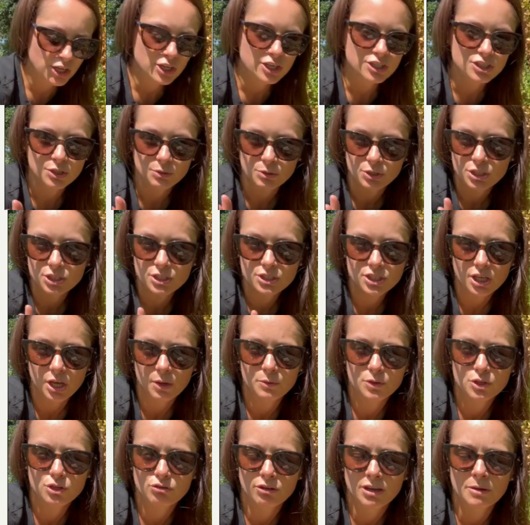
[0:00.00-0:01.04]
So you can sow
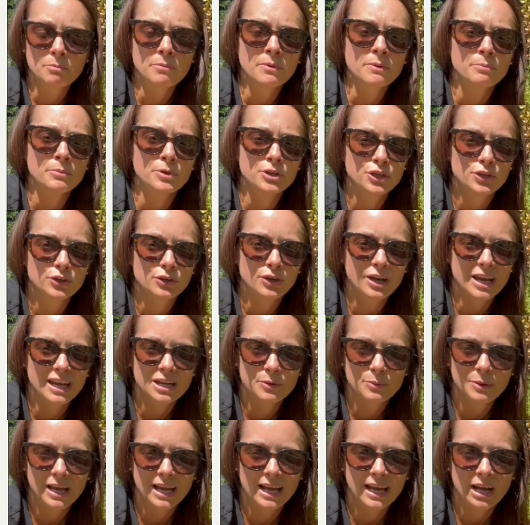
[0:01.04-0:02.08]
your green manure
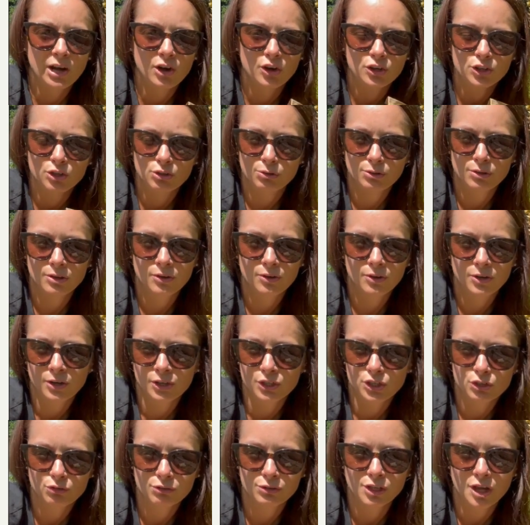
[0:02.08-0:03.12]
anywhere on your
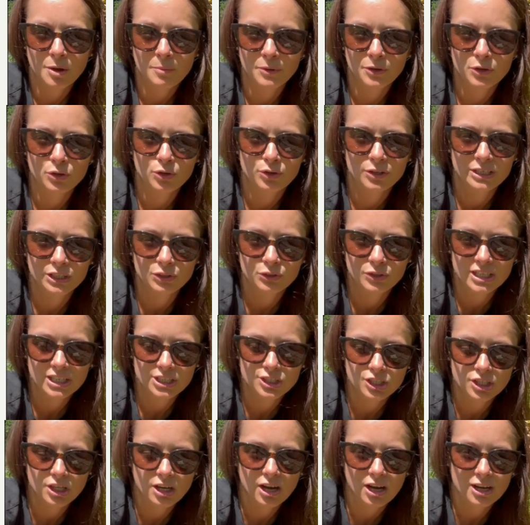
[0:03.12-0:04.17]
allotment or in your
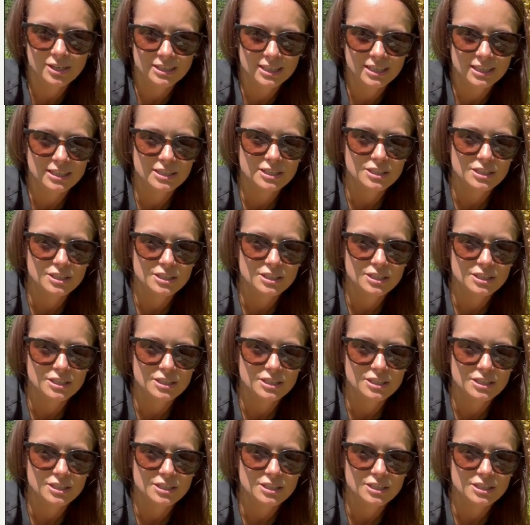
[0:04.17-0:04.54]
kitchen garden.